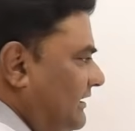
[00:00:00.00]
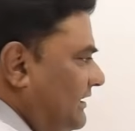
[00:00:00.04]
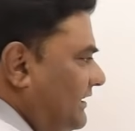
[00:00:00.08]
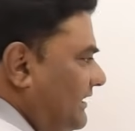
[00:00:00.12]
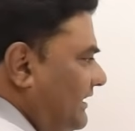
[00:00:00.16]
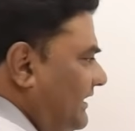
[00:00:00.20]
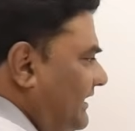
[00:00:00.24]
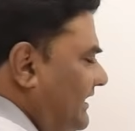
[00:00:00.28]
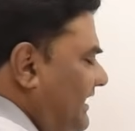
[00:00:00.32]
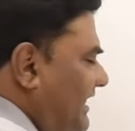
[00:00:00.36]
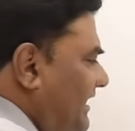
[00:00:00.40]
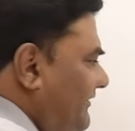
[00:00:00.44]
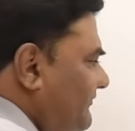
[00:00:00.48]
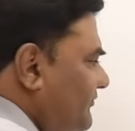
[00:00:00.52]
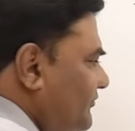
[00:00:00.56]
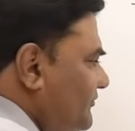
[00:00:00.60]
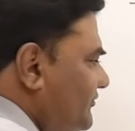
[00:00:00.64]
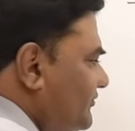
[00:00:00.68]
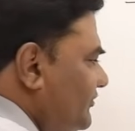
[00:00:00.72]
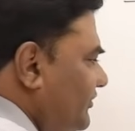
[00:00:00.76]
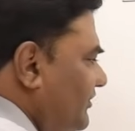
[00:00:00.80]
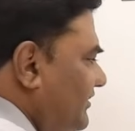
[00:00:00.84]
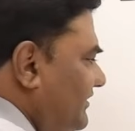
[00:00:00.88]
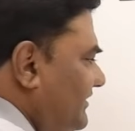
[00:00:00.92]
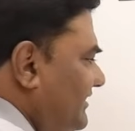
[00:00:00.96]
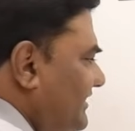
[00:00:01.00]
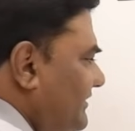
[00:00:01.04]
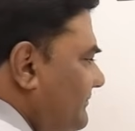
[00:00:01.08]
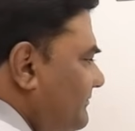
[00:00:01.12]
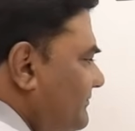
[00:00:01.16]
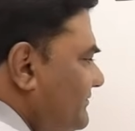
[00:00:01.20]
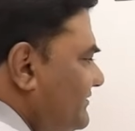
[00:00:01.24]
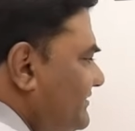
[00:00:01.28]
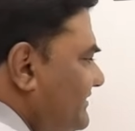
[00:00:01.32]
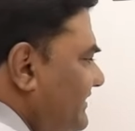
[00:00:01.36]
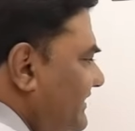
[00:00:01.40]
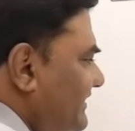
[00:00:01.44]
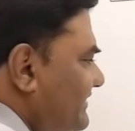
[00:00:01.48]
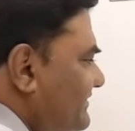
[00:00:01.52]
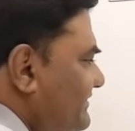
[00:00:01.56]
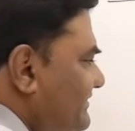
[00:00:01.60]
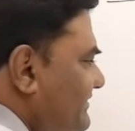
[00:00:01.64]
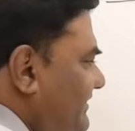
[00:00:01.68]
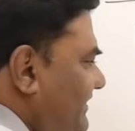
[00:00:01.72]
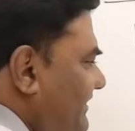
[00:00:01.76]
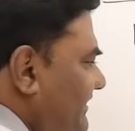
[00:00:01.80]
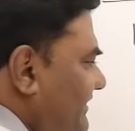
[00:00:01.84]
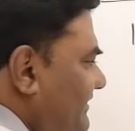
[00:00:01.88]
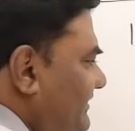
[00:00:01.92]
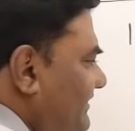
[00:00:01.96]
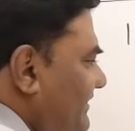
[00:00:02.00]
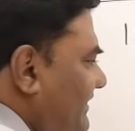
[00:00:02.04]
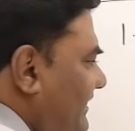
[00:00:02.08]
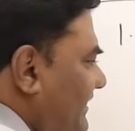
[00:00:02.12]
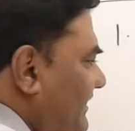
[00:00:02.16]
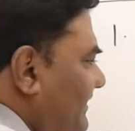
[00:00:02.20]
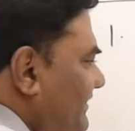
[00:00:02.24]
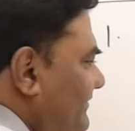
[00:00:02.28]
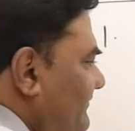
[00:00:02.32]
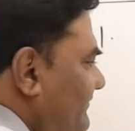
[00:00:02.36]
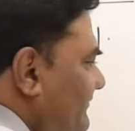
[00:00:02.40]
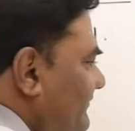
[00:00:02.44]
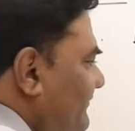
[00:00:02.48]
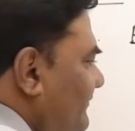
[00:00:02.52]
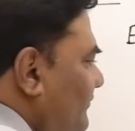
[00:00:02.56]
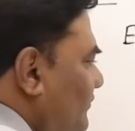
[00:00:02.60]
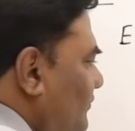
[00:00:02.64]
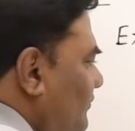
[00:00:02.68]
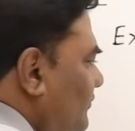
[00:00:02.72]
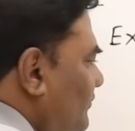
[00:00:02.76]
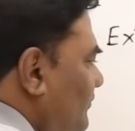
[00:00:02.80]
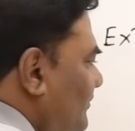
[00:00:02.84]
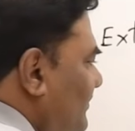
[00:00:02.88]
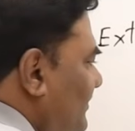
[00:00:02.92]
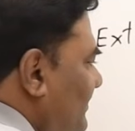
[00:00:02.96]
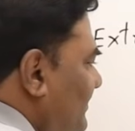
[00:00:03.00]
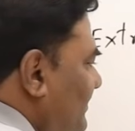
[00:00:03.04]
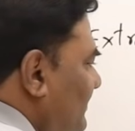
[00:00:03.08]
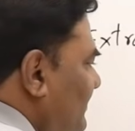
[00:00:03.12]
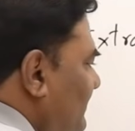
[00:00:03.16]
I have to sort them 6, 3, 9, 4,